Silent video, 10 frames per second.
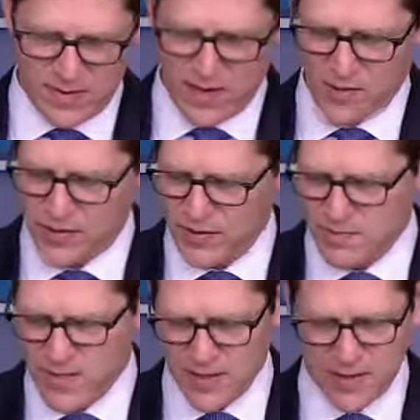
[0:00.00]
obviously
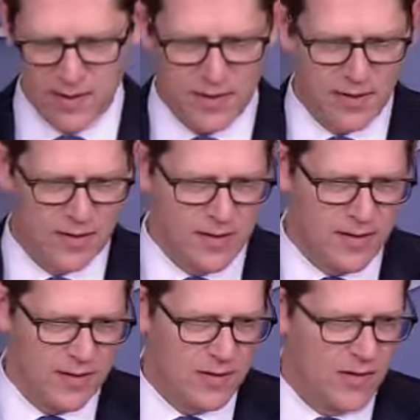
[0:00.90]
been a
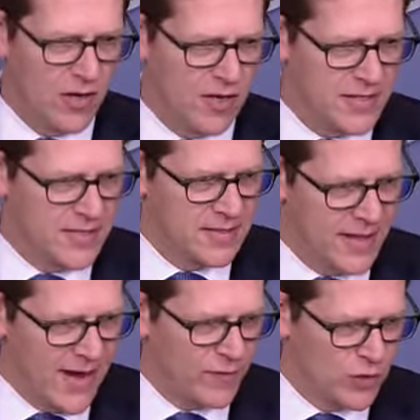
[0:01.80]
long
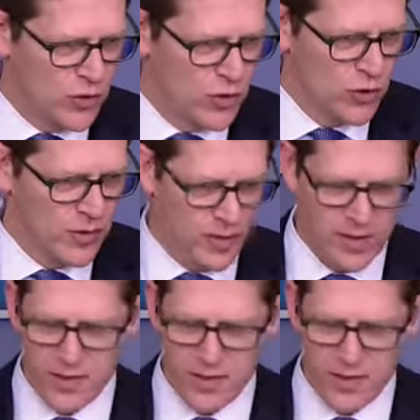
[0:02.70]
afternoon,